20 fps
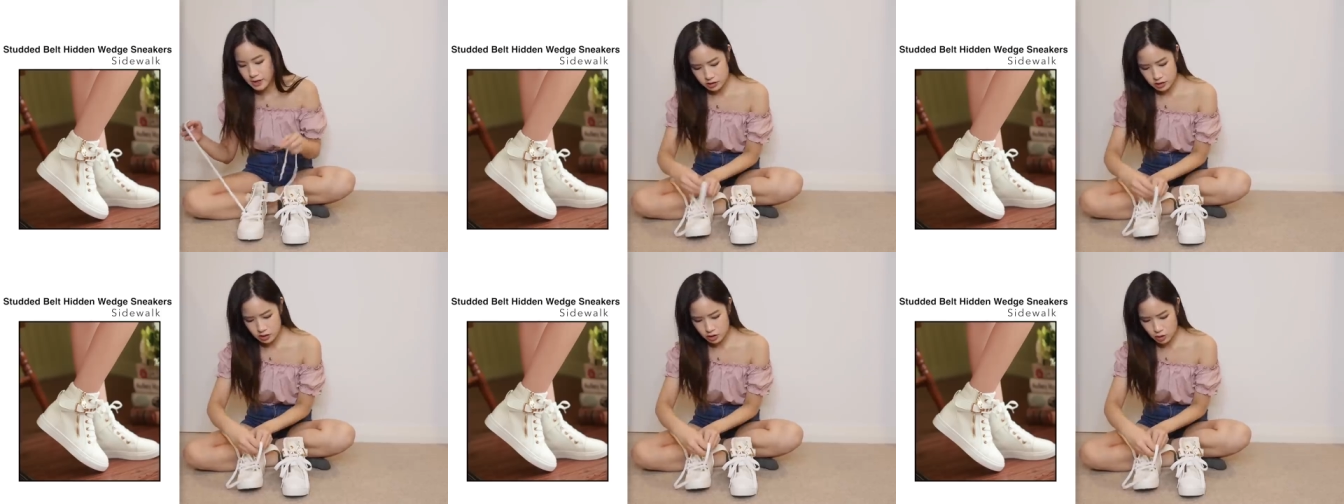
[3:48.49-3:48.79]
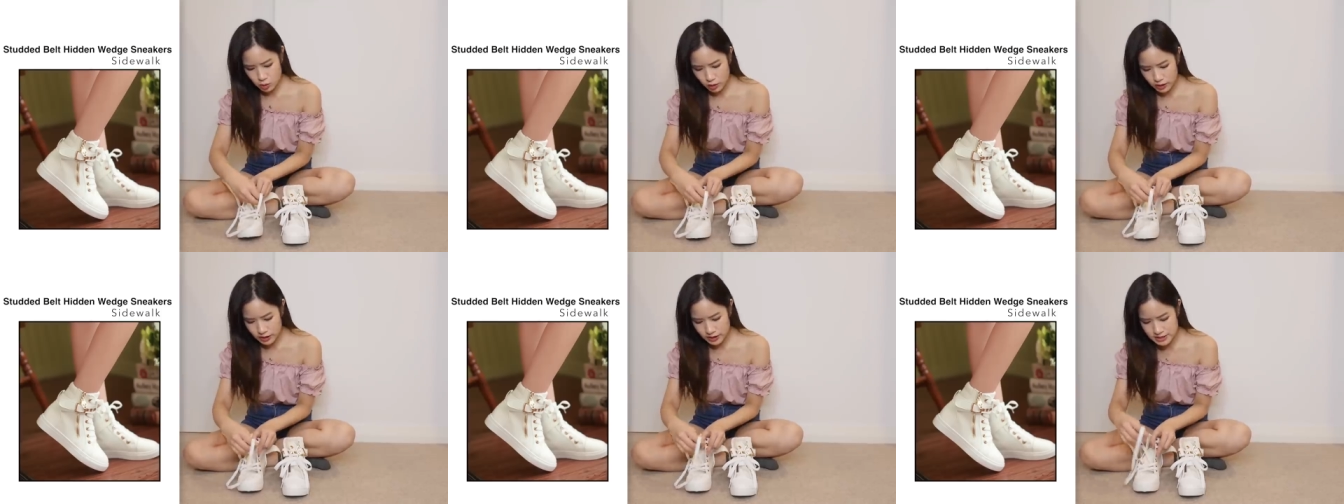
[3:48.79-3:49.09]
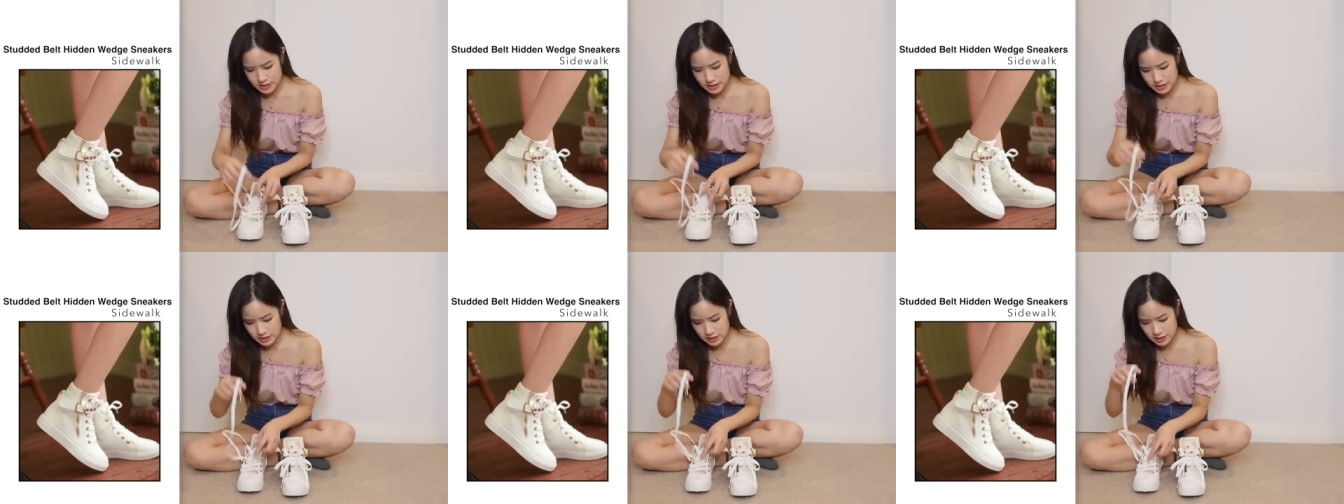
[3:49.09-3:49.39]
The
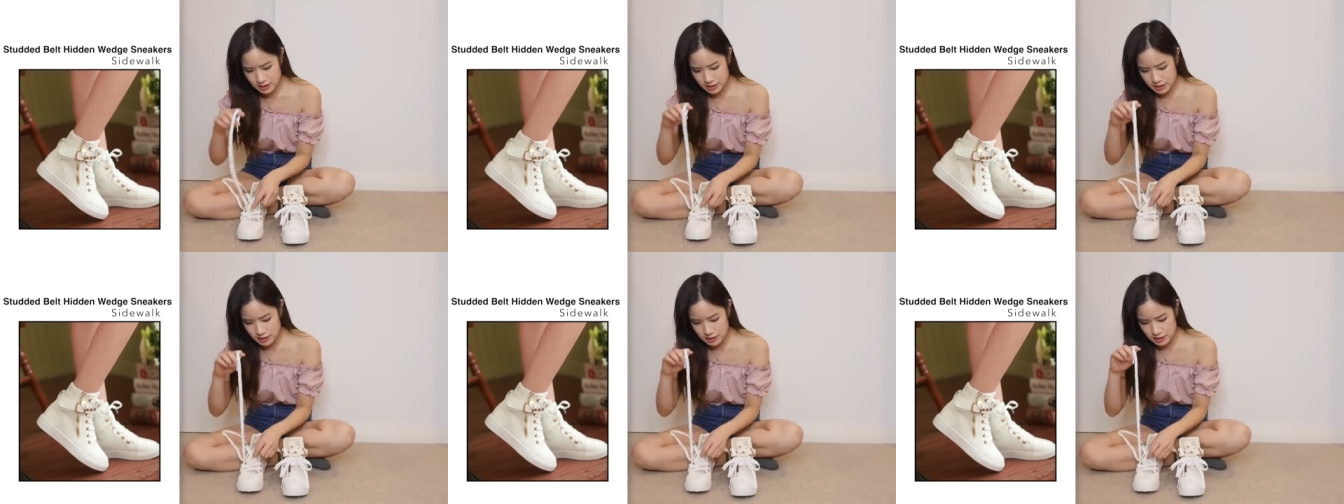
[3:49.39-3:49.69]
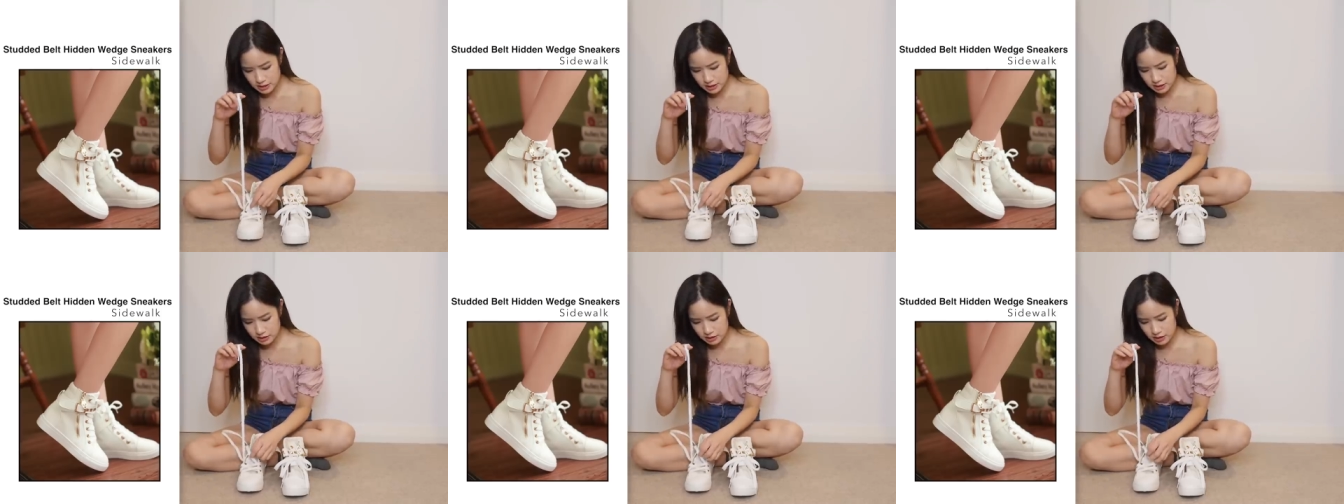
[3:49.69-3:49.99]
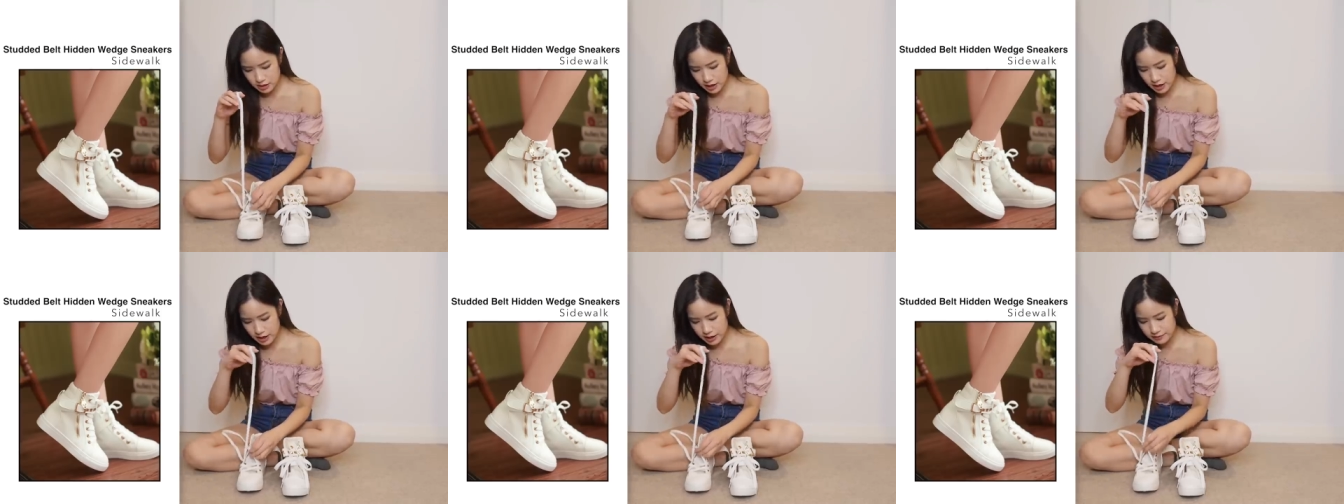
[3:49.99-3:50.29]
quality,
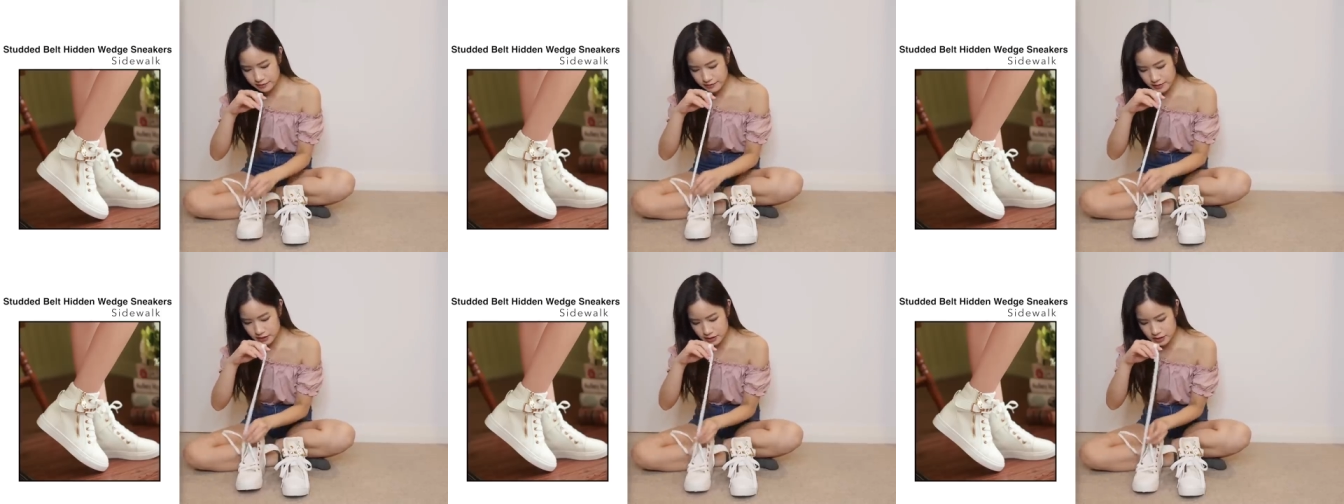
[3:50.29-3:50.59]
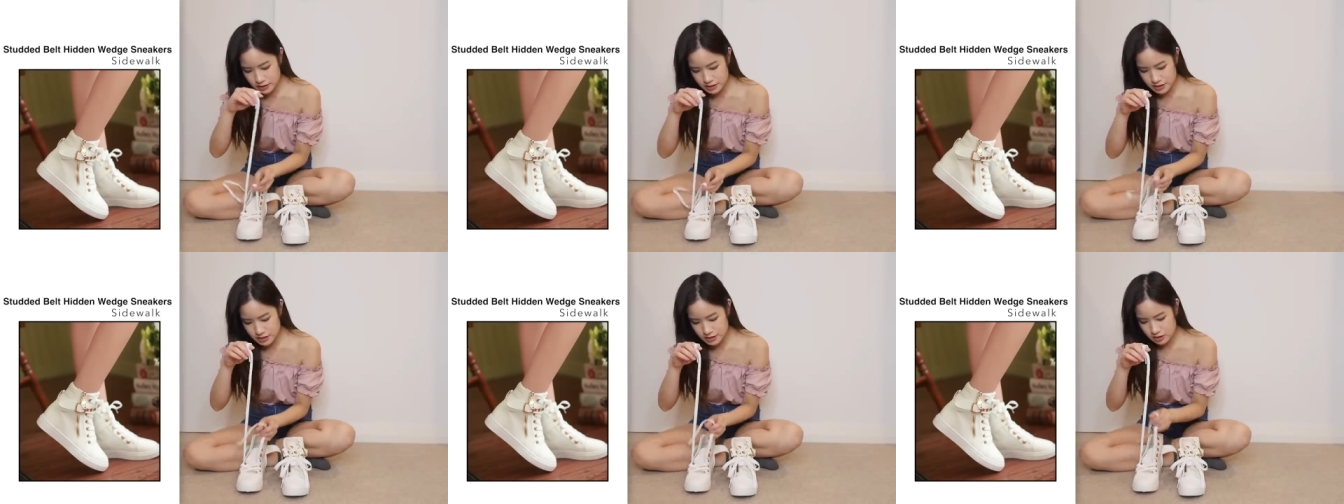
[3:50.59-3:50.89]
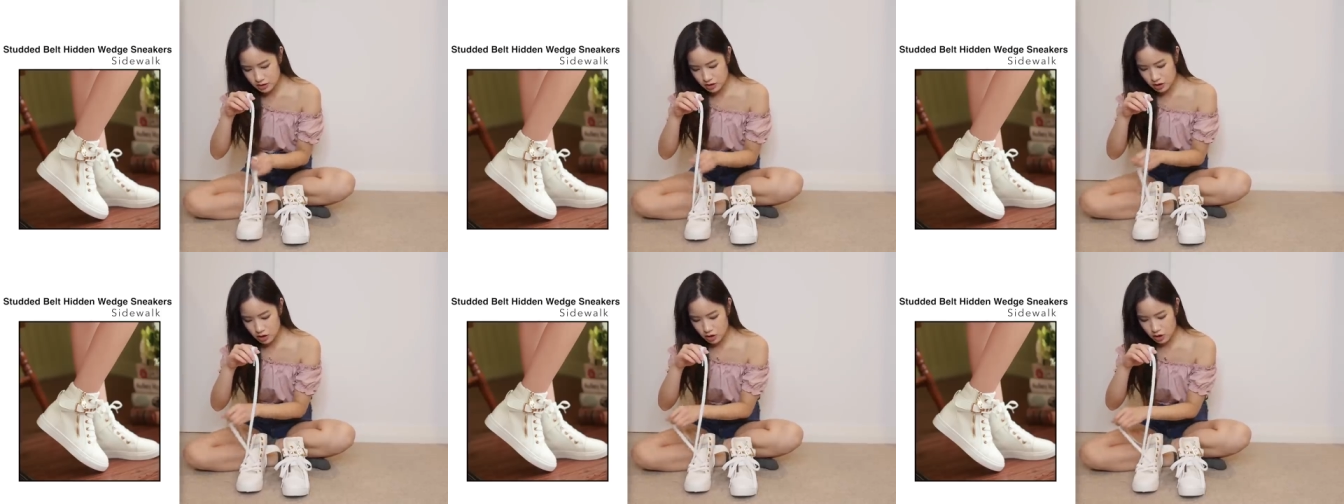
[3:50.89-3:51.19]
I think it's
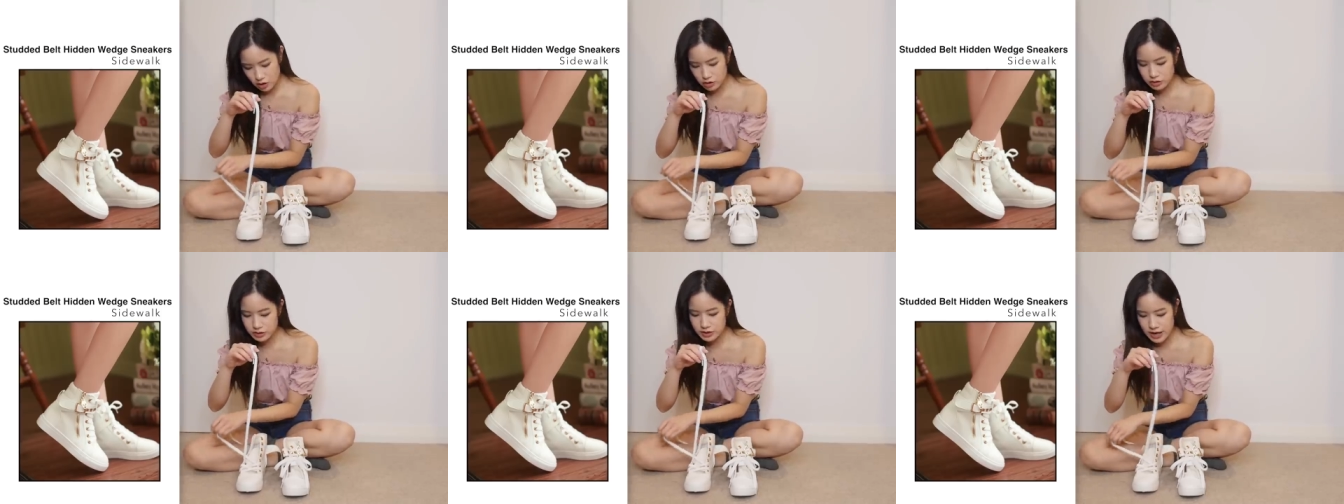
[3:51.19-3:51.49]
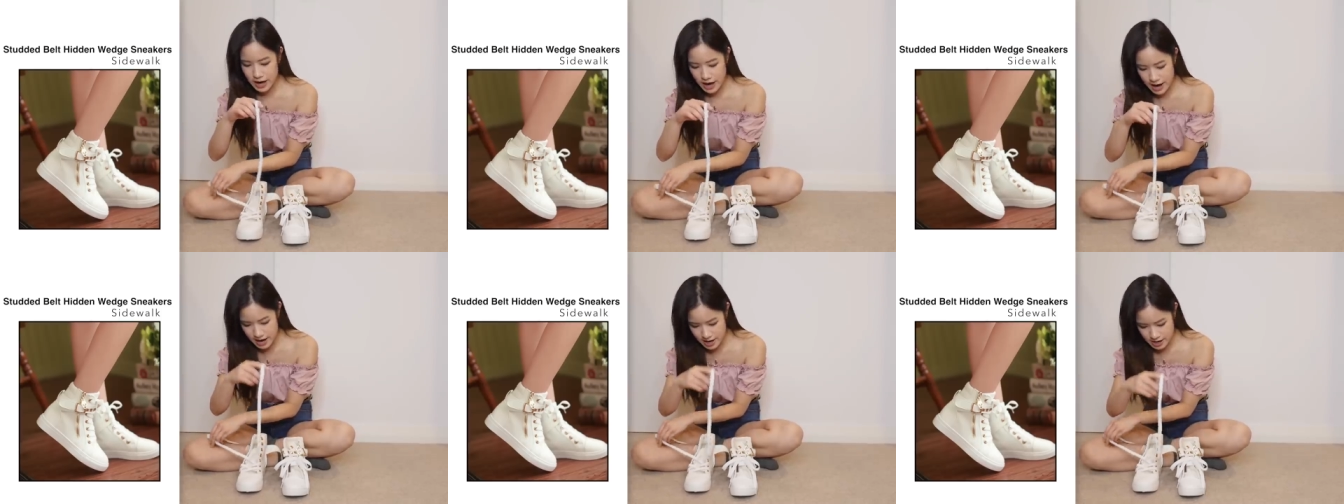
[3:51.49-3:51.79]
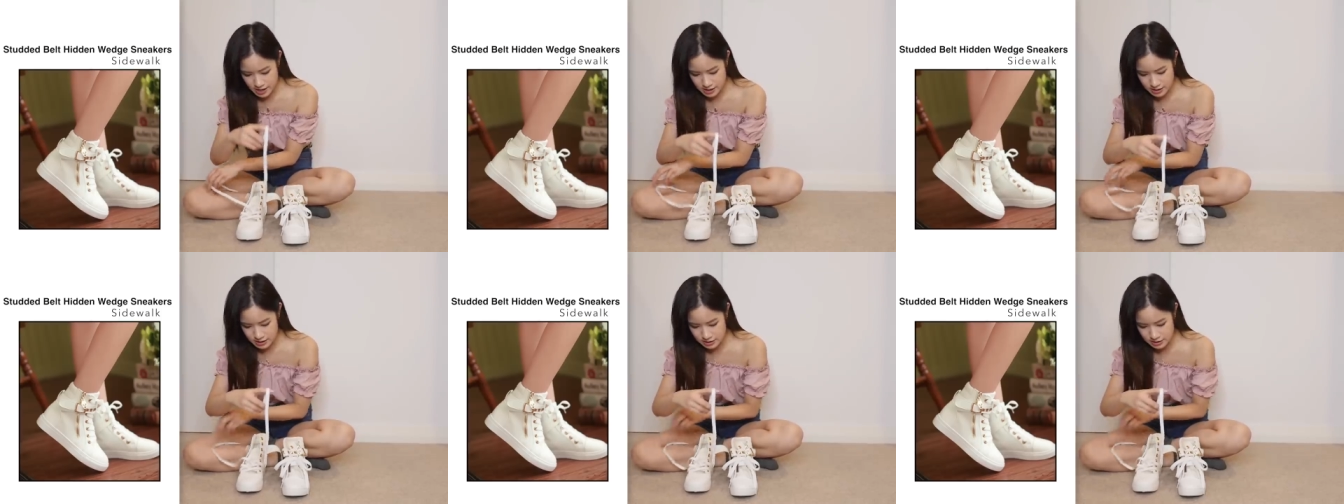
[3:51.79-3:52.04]
okay.